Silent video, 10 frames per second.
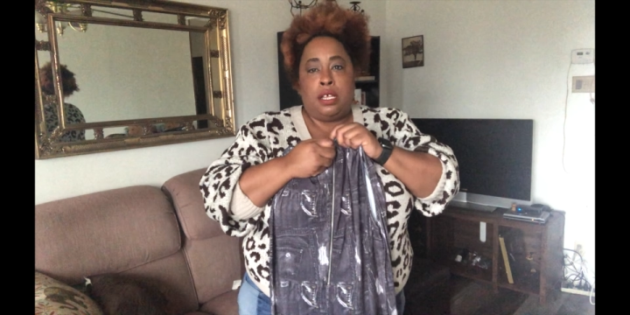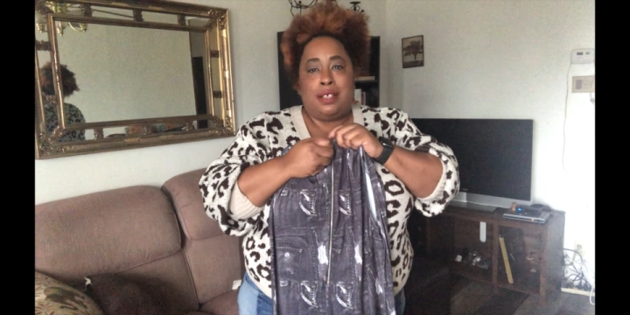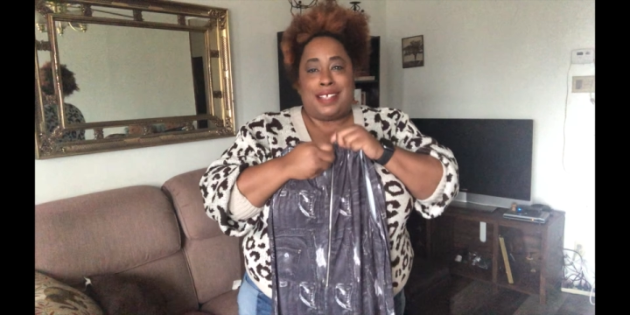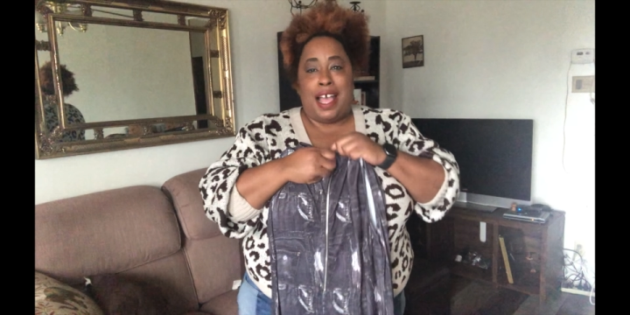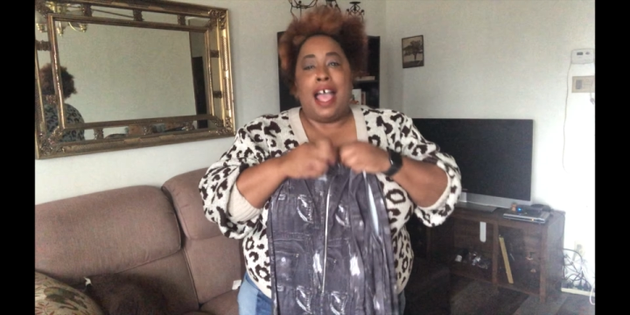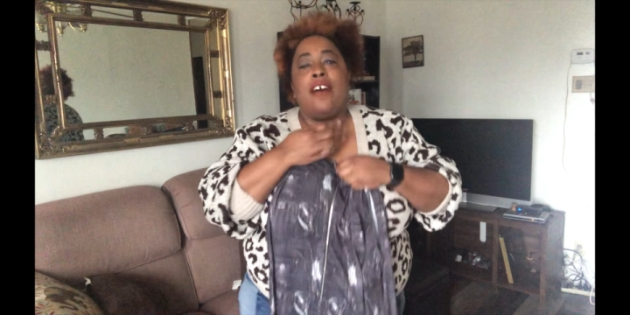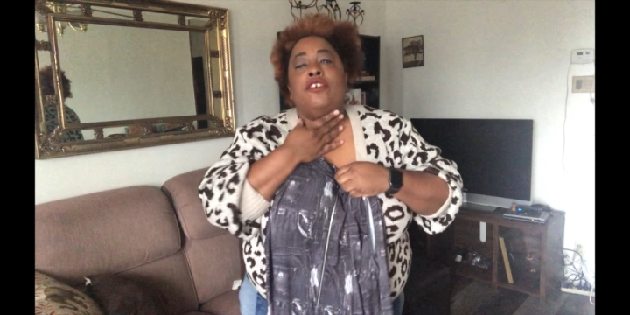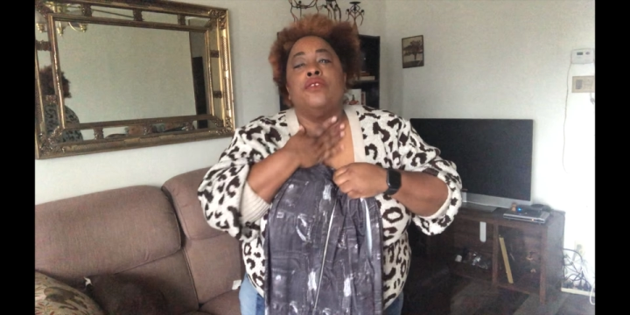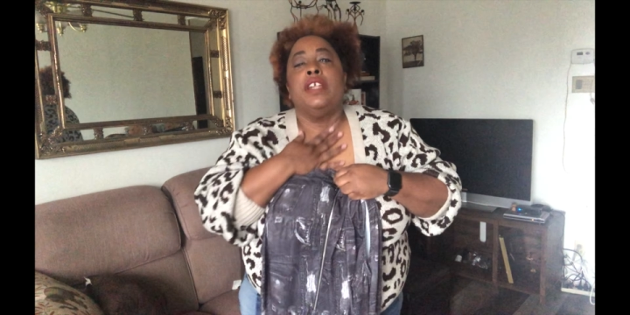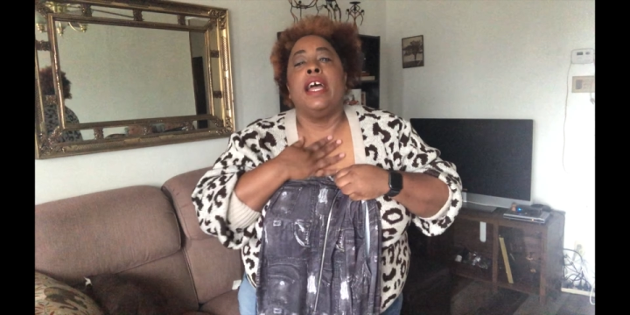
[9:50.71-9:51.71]
So I have
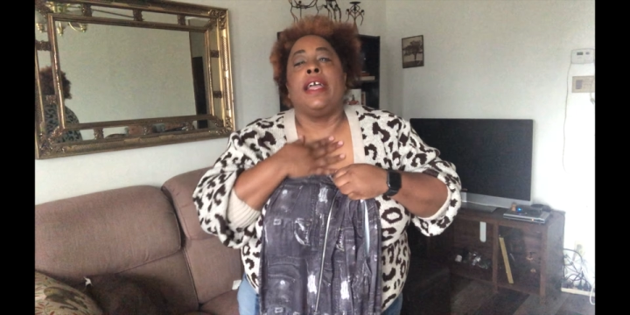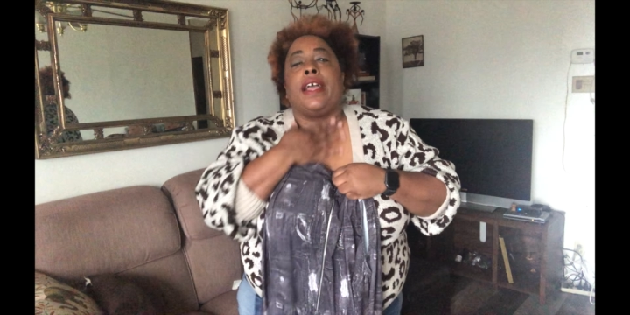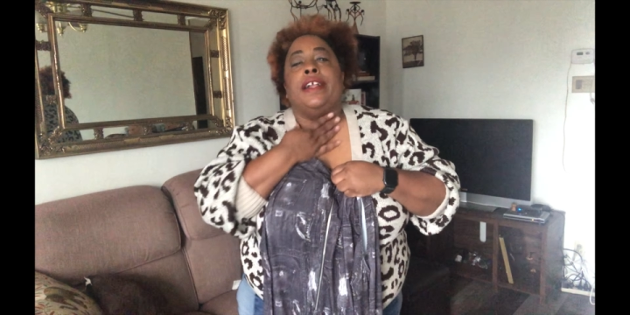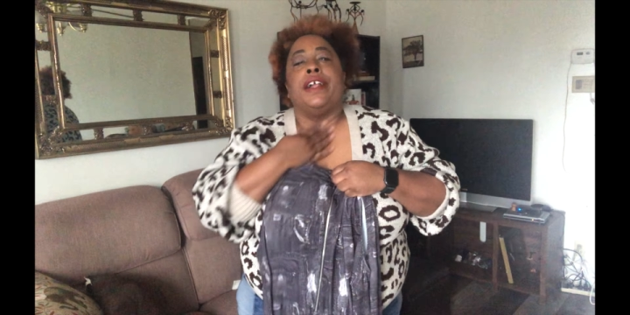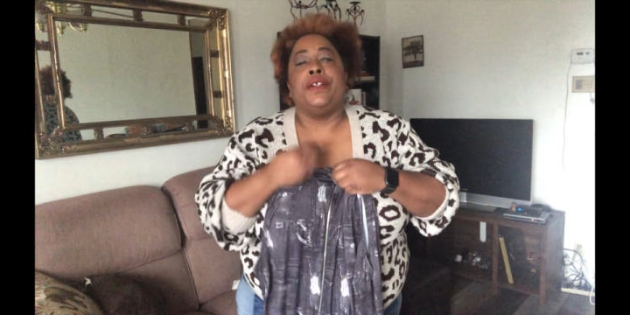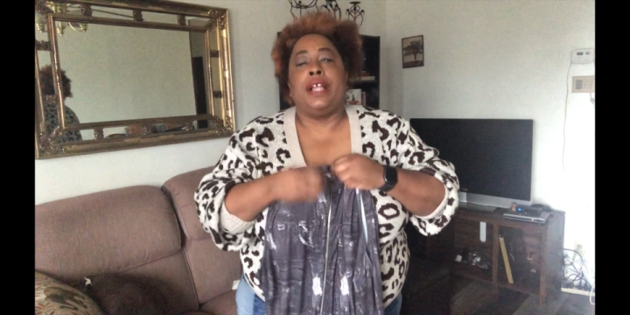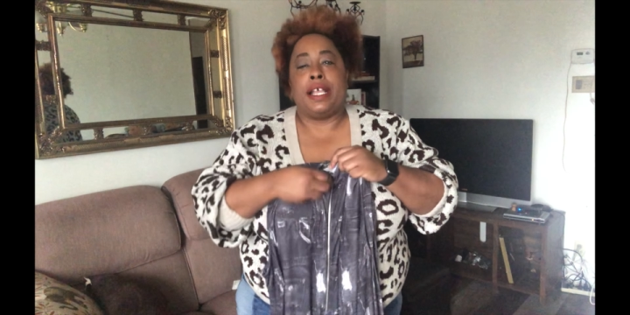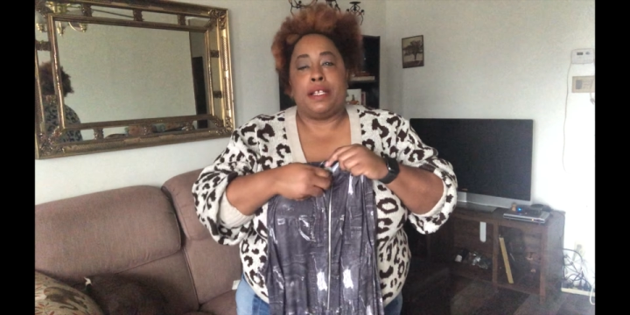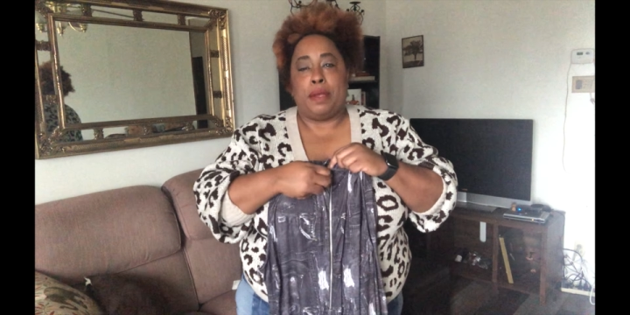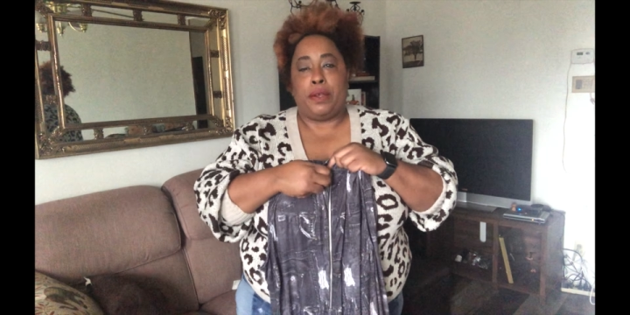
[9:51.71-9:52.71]
no neck and I don't like
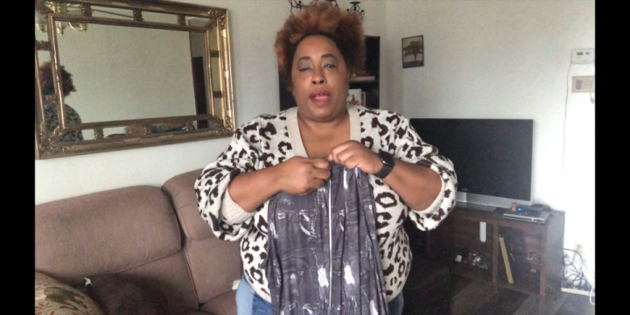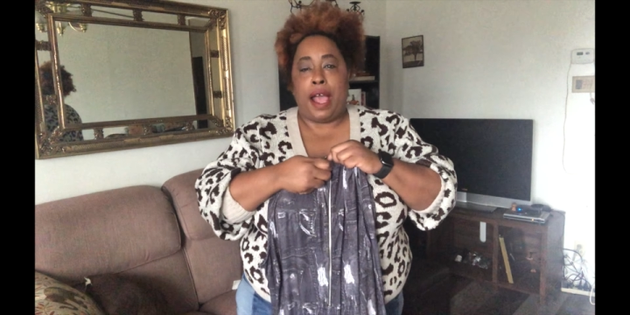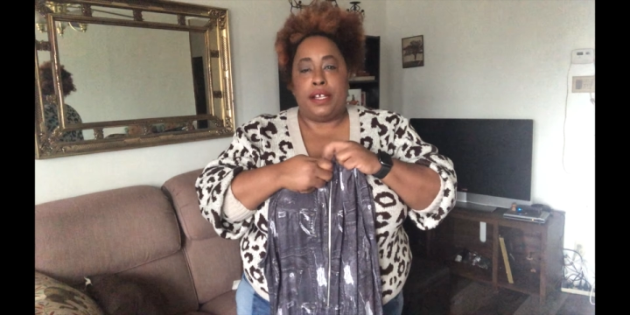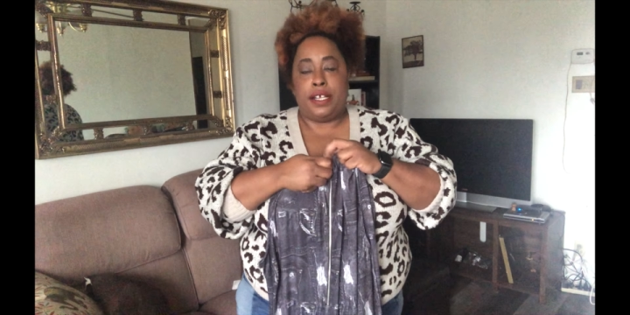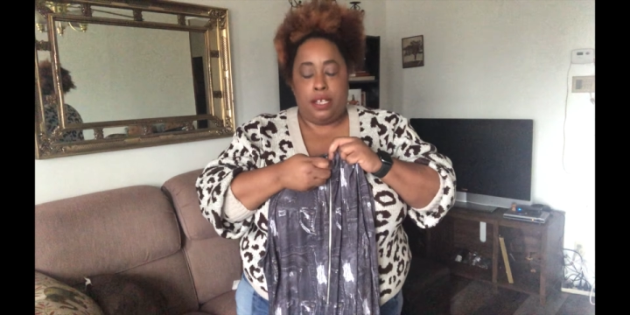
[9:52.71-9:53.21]
it to be crowded.